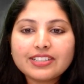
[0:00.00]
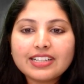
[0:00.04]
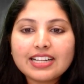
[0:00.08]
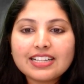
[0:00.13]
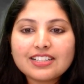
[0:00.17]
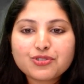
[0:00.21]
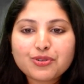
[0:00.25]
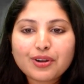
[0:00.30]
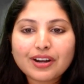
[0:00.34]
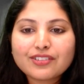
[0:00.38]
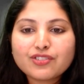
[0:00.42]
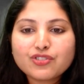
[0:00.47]

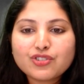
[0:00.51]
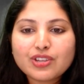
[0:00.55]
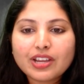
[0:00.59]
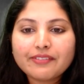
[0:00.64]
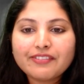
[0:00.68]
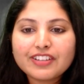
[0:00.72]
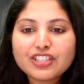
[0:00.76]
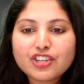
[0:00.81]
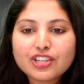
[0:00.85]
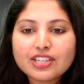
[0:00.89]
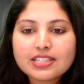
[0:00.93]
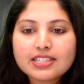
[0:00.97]
structure
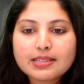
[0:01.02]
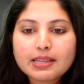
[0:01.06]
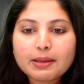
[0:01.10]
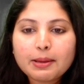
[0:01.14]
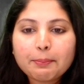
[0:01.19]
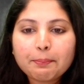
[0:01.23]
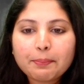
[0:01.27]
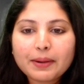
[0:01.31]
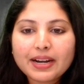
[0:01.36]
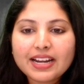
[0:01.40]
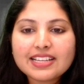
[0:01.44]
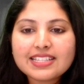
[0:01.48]
which is
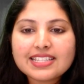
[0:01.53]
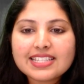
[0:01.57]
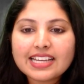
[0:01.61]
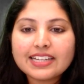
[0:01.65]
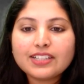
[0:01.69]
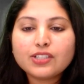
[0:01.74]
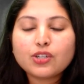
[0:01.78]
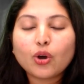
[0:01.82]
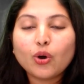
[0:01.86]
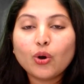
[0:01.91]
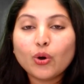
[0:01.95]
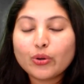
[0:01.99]

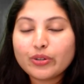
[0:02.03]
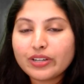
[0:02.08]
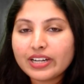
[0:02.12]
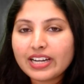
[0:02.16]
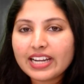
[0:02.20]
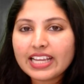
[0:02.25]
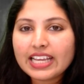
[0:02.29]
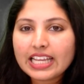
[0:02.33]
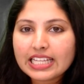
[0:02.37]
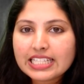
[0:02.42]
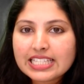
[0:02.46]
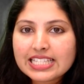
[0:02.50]
present only
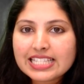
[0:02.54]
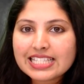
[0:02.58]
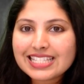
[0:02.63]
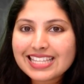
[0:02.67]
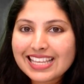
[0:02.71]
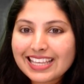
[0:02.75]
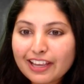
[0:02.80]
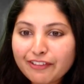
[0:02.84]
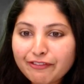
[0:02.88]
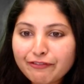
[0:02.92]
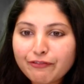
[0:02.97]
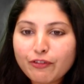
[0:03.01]
in
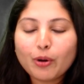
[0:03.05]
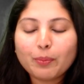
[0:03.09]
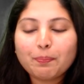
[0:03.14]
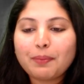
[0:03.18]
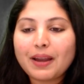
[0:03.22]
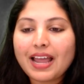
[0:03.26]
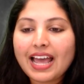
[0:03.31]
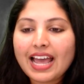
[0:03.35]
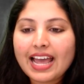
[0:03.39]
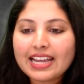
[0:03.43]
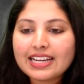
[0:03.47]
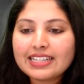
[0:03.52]
C4
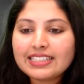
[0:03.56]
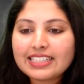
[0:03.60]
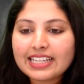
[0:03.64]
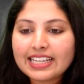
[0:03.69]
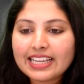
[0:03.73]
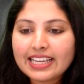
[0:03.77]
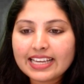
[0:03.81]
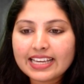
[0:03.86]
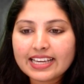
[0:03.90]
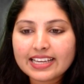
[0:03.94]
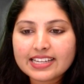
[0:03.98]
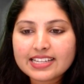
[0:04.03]
plant
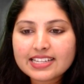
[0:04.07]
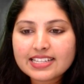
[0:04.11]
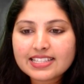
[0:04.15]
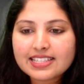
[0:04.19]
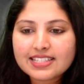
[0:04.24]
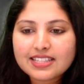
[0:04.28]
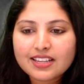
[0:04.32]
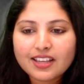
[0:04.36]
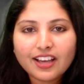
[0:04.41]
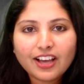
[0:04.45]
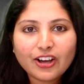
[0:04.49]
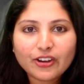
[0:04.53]

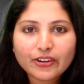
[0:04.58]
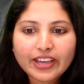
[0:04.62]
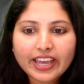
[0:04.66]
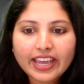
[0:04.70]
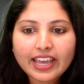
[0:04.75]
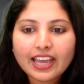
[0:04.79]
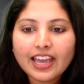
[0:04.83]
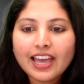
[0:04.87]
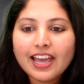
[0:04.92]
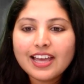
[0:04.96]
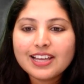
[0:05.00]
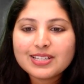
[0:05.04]
is,
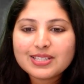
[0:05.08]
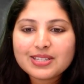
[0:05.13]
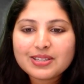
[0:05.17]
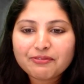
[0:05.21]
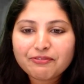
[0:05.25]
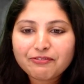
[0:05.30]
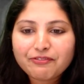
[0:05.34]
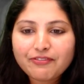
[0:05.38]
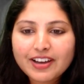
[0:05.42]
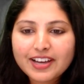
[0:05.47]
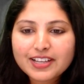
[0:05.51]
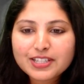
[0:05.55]
okay,
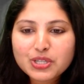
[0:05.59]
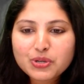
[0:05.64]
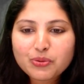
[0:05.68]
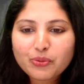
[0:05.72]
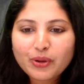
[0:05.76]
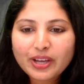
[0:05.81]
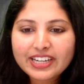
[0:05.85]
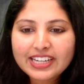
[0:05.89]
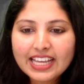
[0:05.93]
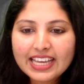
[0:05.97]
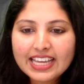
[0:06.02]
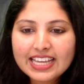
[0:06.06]
first
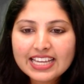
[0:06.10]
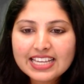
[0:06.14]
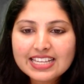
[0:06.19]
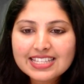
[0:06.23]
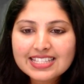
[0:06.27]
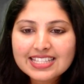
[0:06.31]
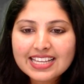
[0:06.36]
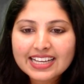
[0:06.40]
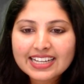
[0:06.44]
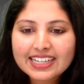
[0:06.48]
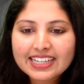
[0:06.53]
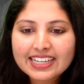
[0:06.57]
one
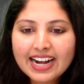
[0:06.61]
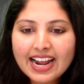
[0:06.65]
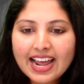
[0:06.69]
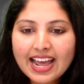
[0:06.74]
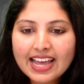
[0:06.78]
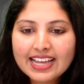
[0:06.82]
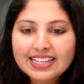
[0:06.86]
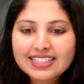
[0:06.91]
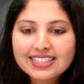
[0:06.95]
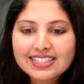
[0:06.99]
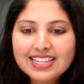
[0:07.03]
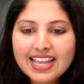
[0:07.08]
is
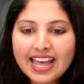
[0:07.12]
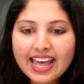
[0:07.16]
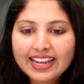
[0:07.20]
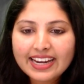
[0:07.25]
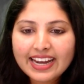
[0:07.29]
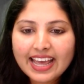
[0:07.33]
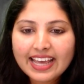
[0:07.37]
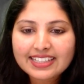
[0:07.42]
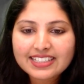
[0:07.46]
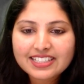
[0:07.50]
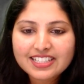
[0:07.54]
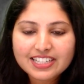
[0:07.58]
Kranz
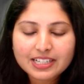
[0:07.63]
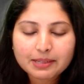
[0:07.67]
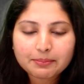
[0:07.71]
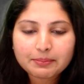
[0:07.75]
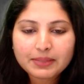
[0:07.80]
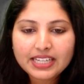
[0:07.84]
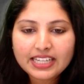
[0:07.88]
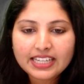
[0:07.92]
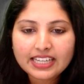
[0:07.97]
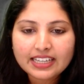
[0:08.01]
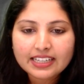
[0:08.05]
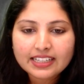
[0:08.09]

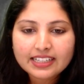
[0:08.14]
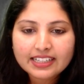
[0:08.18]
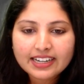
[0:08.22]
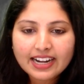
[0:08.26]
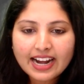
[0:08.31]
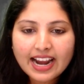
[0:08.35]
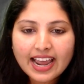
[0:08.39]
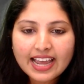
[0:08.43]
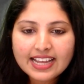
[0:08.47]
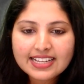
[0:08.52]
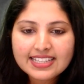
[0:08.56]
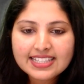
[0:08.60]
anatomy.
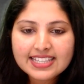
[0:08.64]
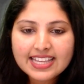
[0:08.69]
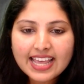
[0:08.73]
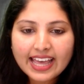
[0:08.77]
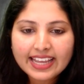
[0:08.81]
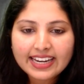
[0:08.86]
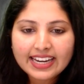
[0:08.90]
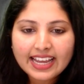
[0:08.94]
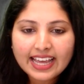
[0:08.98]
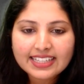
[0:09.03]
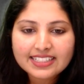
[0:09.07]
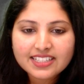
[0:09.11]
Kranz
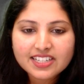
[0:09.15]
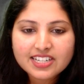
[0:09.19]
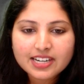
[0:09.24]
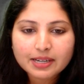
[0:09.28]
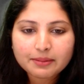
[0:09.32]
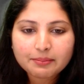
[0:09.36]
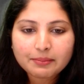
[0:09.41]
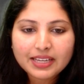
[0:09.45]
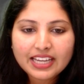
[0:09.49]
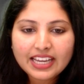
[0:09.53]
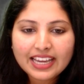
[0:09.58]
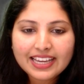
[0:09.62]

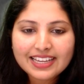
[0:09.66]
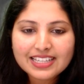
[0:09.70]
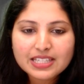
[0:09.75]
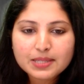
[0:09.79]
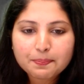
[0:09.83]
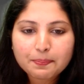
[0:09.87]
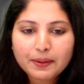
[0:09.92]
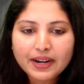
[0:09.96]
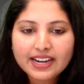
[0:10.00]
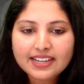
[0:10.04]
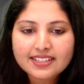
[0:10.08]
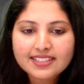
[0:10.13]
anatomy is
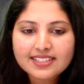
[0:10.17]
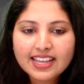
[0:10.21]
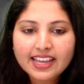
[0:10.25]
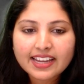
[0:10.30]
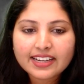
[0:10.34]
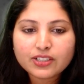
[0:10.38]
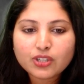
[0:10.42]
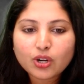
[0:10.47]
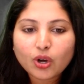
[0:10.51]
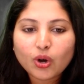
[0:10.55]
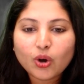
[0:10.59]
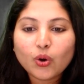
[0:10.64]

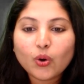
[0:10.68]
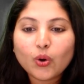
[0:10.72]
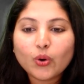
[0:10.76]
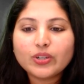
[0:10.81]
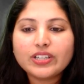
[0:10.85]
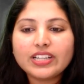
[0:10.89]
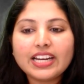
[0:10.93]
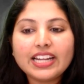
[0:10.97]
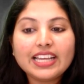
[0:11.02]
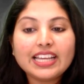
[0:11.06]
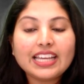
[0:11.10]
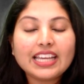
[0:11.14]
present
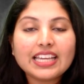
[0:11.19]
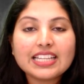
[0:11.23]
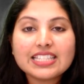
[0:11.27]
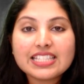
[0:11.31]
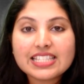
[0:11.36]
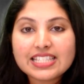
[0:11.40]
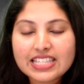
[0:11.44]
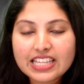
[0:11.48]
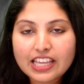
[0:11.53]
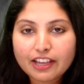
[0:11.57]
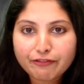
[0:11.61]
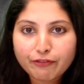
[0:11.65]
only in
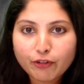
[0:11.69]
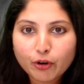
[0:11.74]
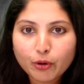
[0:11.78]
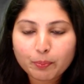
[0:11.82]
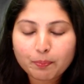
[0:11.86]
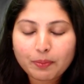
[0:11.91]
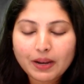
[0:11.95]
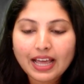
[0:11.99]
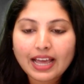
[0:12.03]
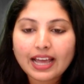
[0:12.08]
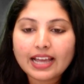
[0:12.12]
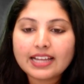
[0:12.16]
C4
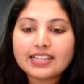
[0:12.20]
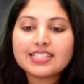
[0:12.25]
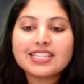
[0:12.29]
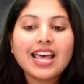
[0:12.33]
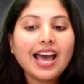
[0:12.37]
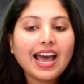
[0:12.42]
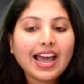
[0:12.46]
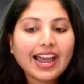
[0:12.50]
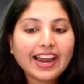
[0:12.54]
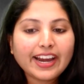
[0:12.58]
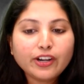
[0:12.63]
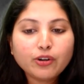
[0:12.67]
plants.
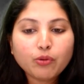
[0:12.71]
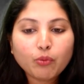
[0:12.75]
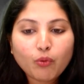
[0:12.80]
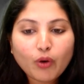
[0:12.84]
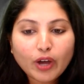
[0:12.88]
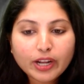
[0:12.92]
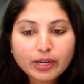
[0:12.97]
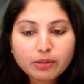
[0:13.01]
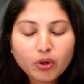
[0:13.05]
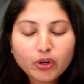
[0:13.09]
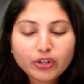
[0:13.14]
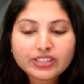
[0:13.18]
And
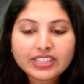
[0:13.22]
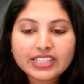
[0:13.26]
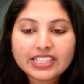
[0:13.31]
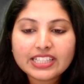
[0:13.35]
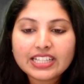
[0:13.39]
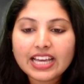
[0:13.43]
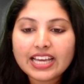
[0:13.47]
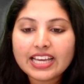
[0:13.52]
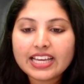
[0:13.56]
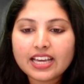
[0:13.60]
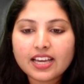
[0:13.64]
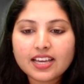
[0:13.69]
one more thing
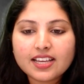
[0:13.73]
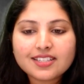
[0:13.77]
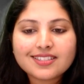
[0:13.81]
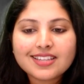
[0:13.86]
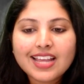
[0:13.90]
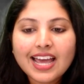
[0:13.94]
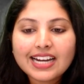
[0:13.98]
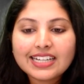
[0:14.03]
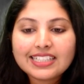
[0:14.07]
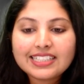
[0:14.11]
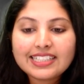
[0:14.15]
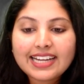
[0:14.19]
is
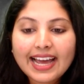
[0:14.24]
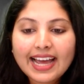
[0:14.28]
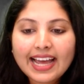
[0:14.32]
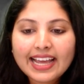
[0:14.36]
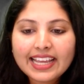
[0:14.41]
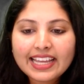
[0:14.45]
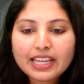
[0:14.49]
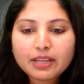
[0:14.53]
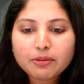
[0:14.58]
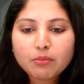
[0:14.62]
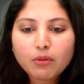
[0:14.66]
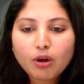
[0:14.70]

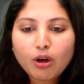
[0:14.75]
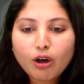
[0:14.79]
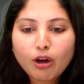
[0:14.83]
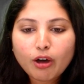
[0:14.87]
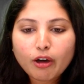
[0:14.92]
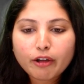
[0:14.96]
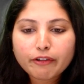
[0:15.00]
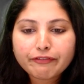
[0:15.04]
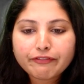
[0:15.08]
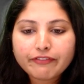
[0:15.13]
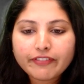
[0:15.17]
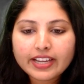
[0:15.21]

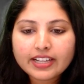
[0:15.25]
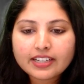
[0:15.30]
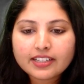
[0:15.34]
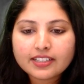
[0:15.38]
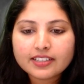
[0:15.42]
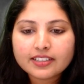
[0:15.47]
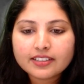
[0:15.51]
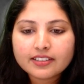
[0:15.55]
dimorphic